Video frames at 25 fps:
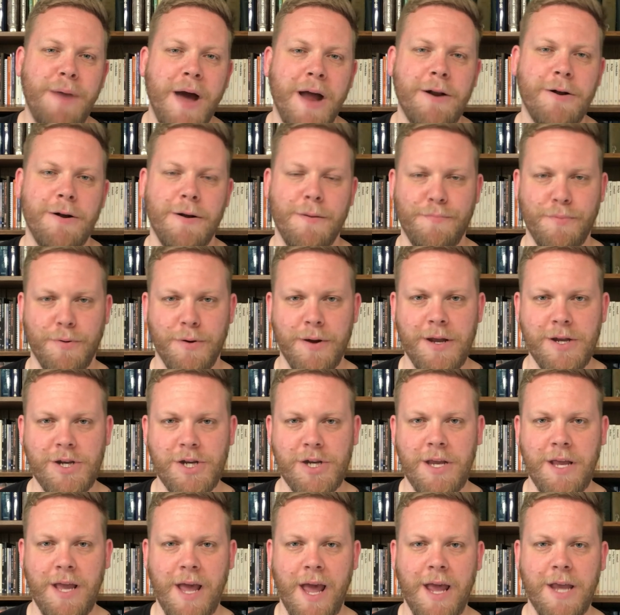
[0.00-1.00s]
better
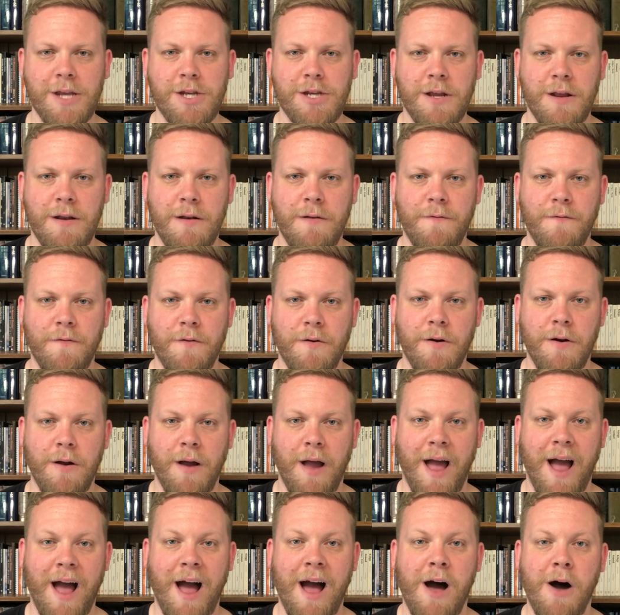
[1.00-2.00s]
appreciation for
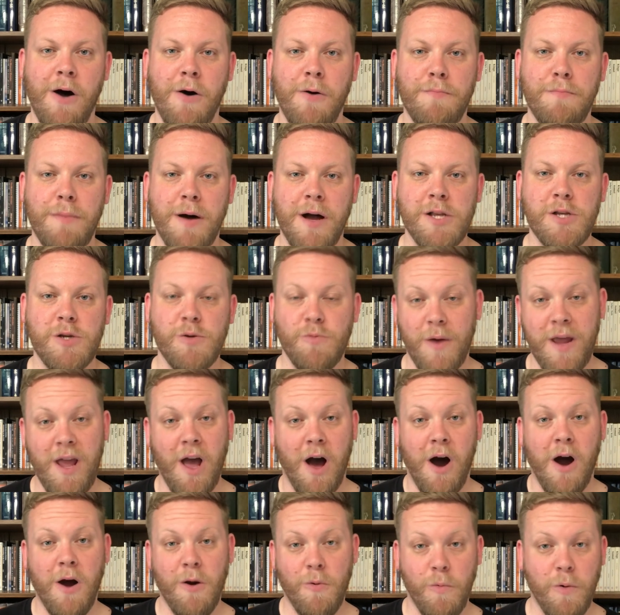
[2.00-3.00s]
how much we
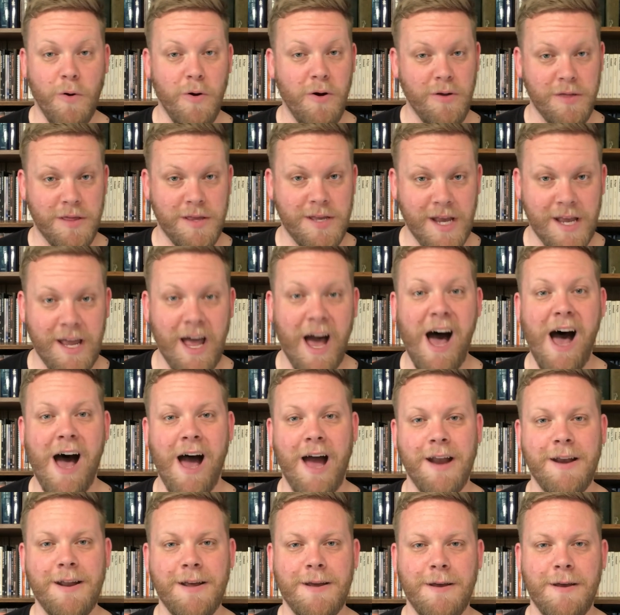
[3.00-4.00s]
are worth to
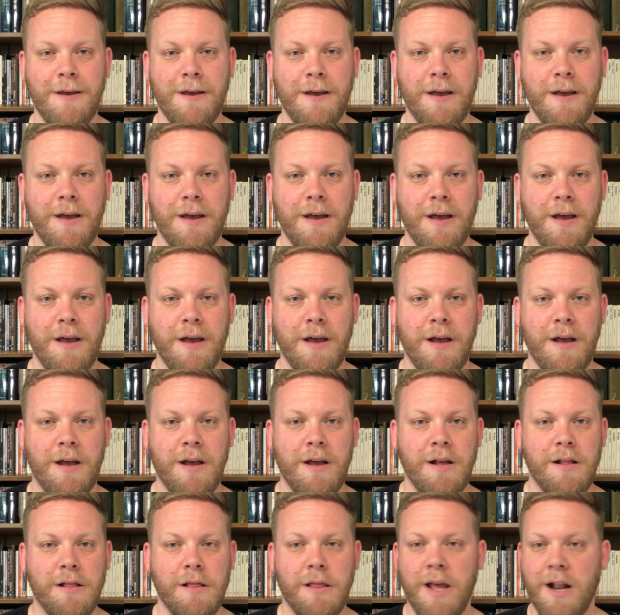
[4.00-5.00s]
God.
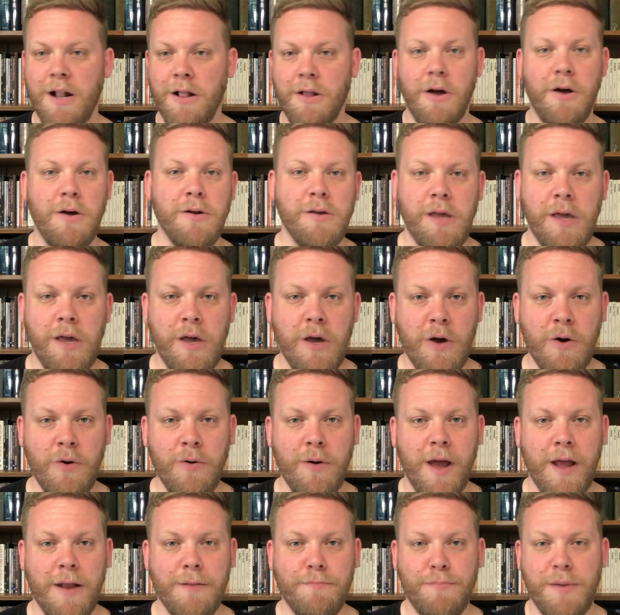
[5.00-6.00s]
Little old you
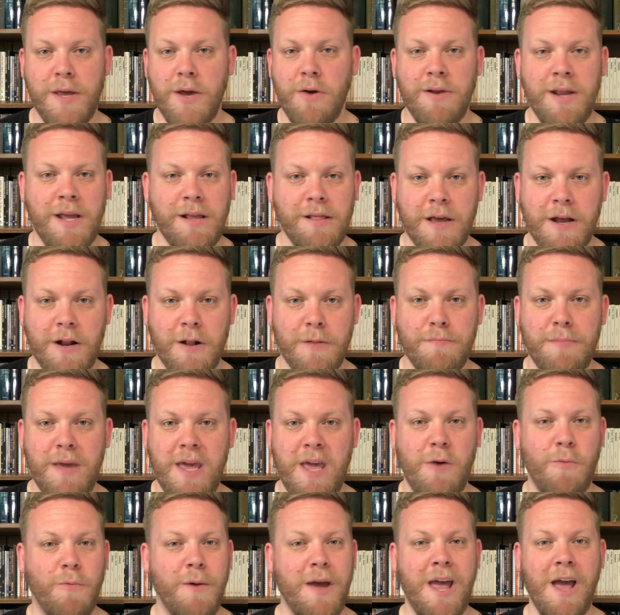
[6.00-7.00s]
and puny little
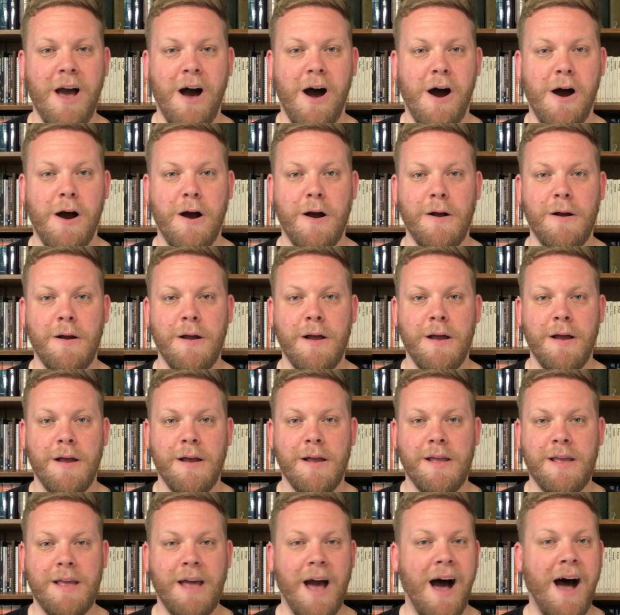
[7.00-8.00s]
me, we are
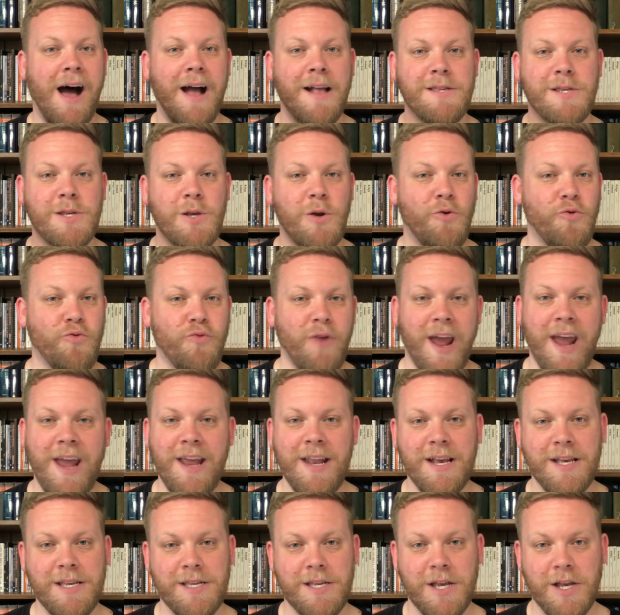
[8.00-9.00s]
God's
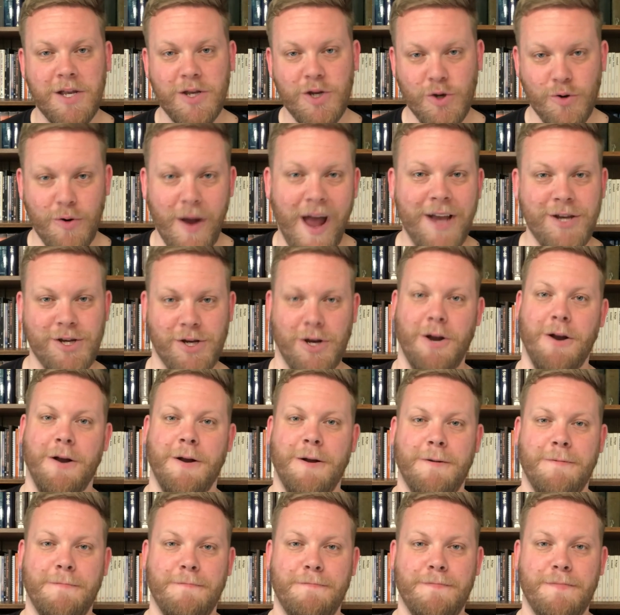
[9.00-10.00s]
greatest treasure.
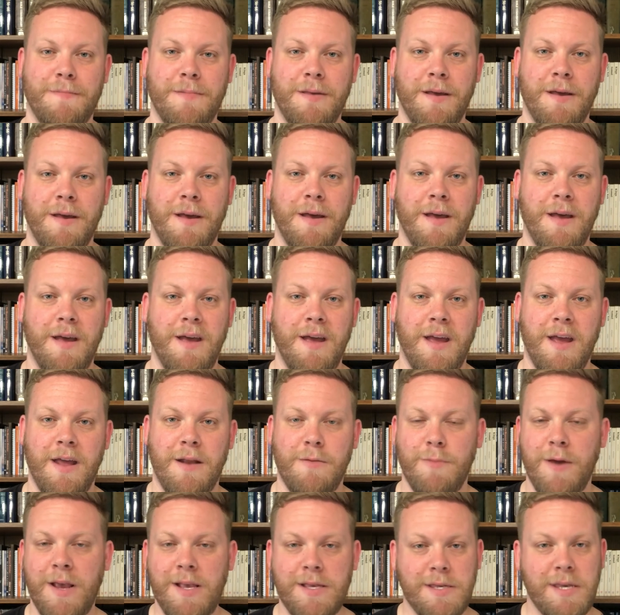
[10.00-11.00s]

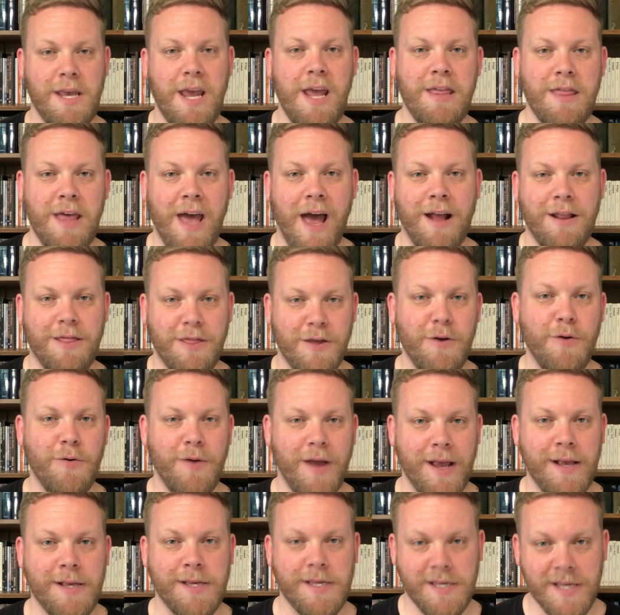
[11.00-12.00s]
And we see that through
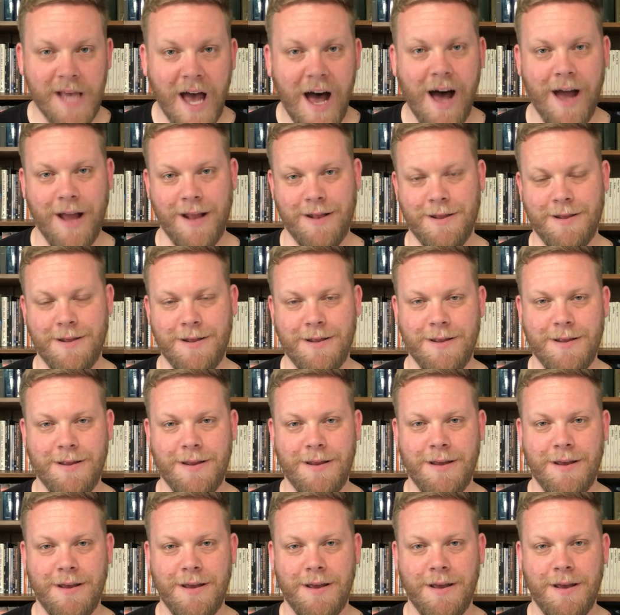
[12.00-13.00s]
His Son.
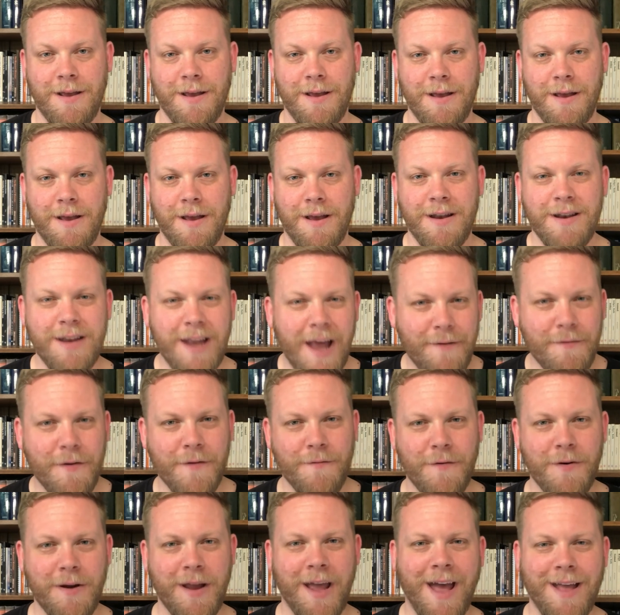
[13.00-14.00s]
Never
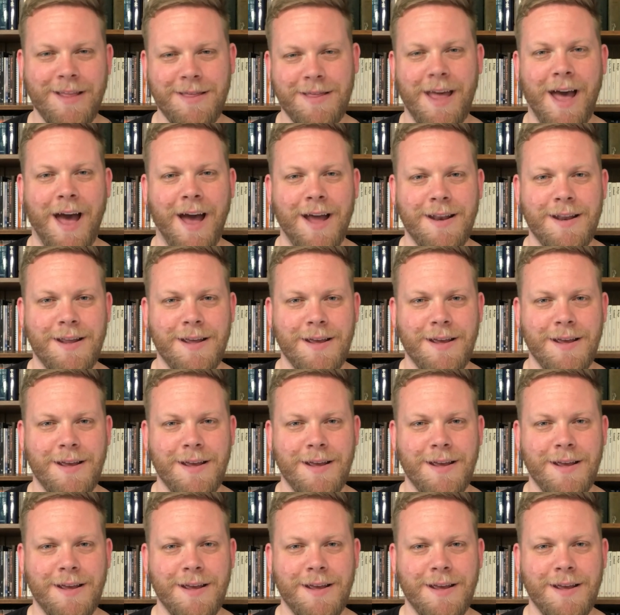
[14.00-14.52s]
forget that.